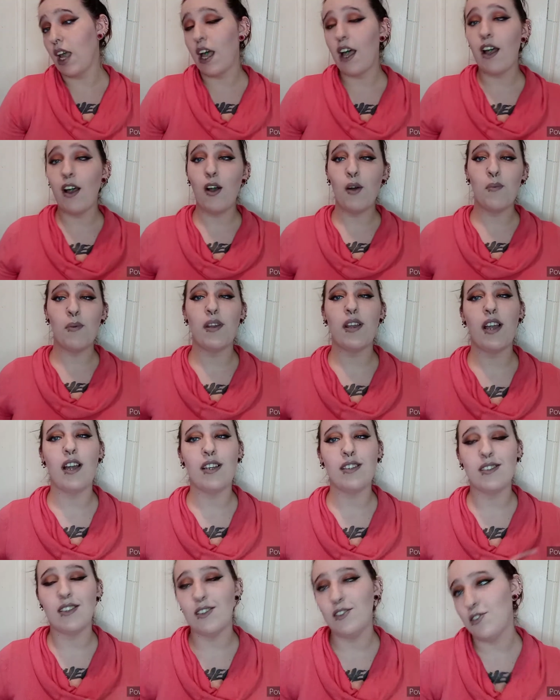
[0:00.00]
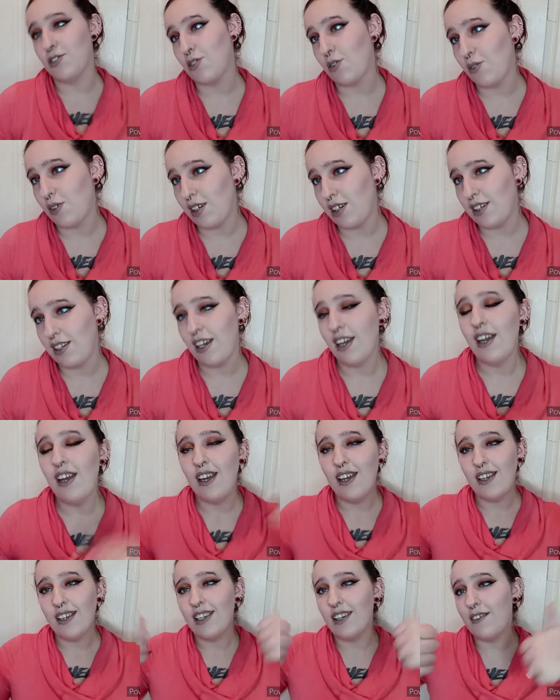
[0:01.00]
I hope you guys enjoyed.
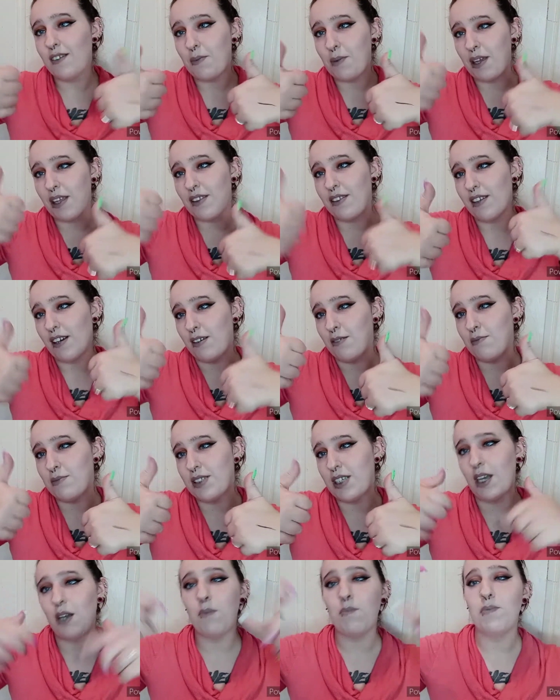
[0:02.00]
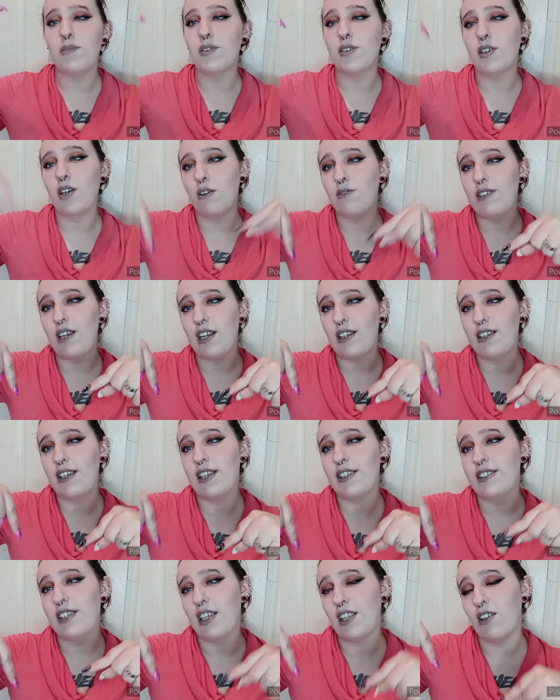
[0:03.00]
Give it a big thumbs up. Go
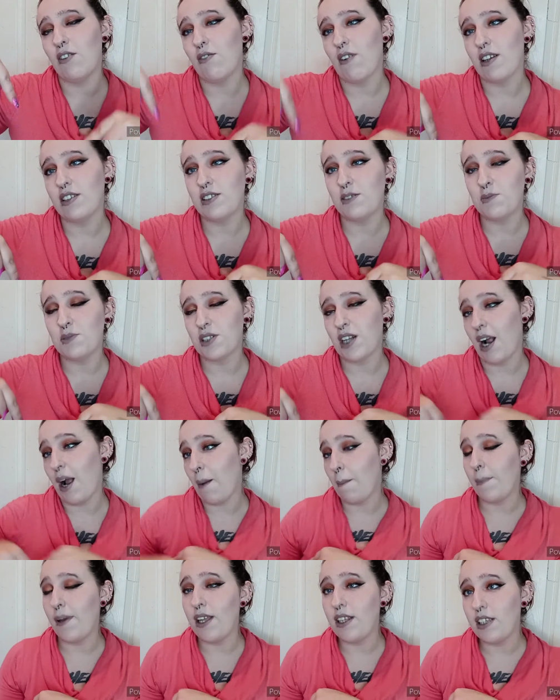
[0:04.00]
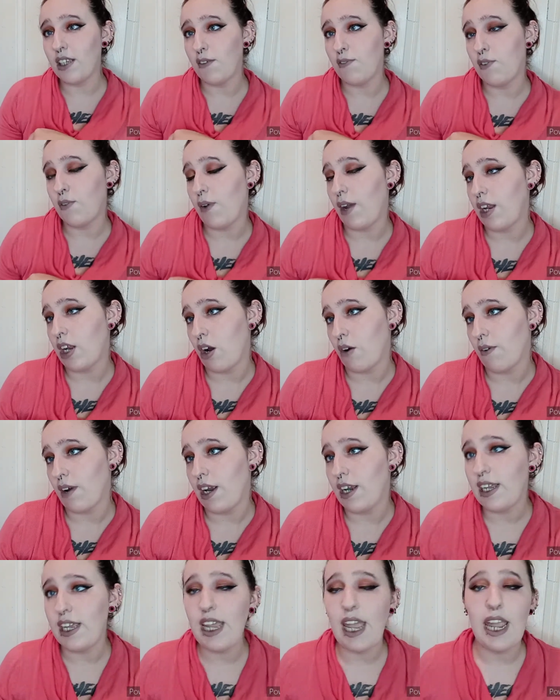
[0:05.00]
down, hit that little red subscribe button if you ain't
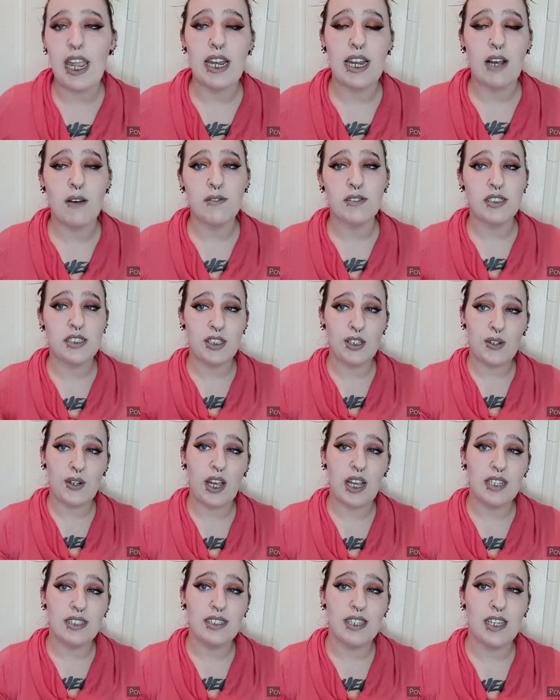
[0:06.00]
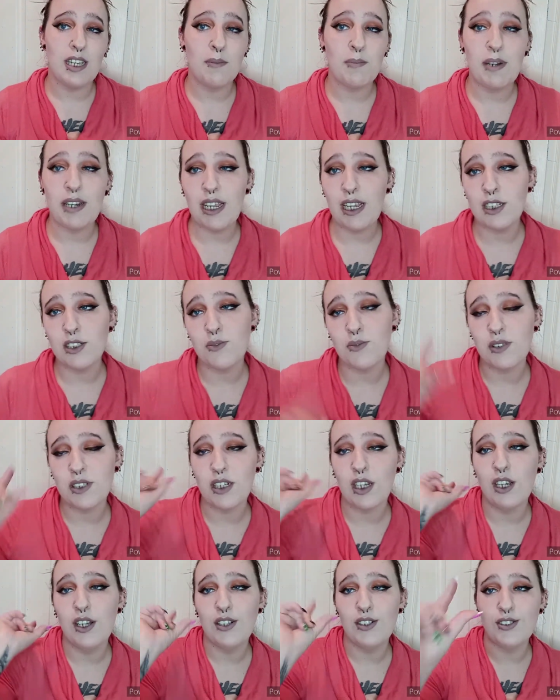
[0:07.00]
already. And I will see you guys in my next
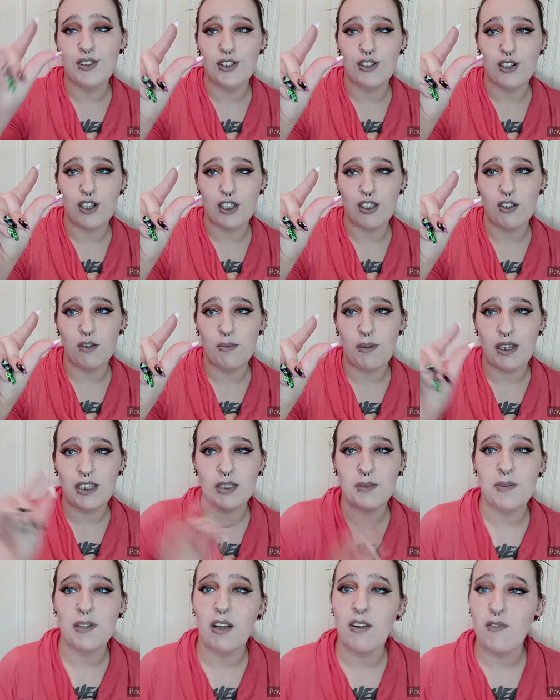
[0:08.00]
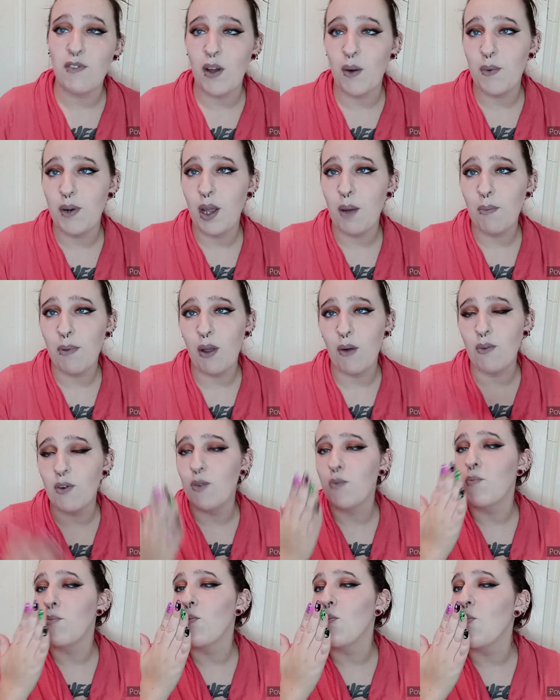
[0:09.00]
one. Turn on the little bell to let me know if I want to
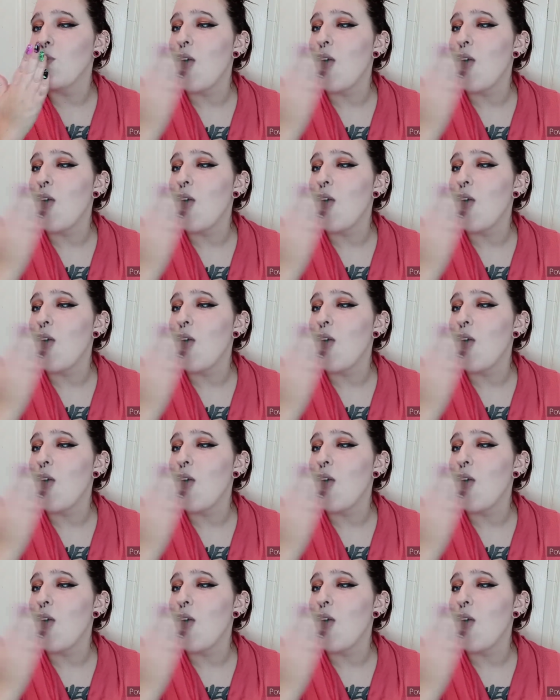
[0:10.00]
upload.